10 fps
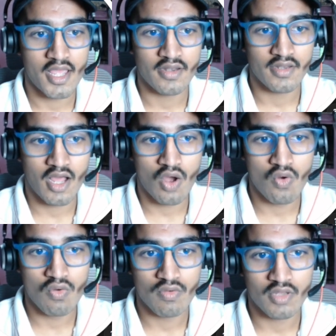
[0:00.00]
And
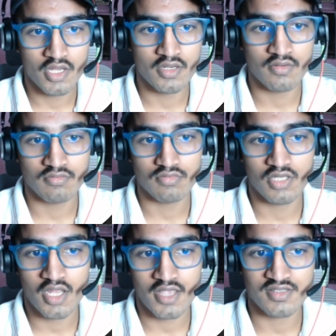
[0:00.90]
now in
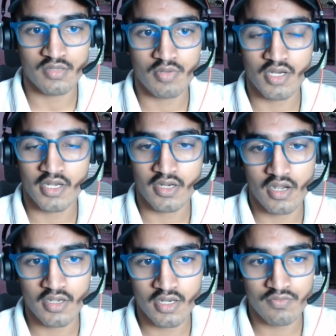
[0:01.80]
the S3 bucket
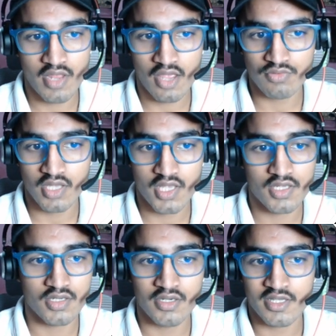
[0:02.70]
contain we have the
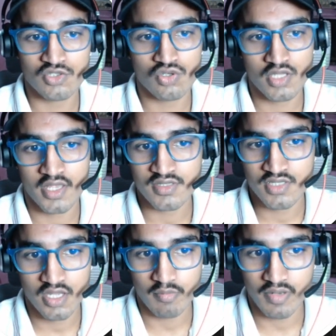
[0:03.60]

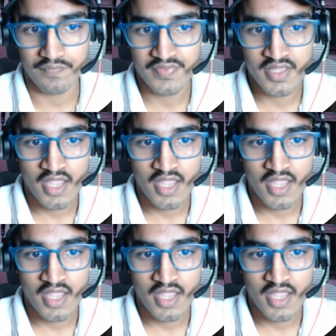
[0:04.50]
index.html,